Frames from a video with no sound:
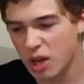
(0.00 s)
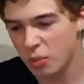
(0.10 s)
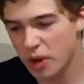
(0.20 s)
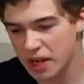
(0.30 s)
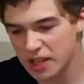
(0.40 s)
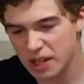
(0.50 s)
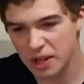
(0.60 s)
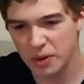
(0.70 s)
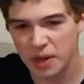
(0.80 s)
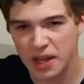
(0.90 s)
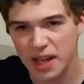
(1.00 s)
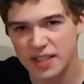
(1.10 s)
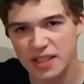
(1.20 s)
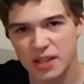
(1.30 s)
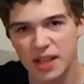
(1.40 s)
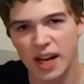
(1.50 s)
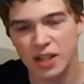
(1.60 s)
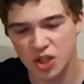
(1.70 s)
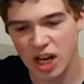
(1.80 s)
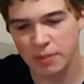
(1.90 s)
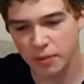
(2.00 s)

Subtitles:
But you know, it's kind of choppy.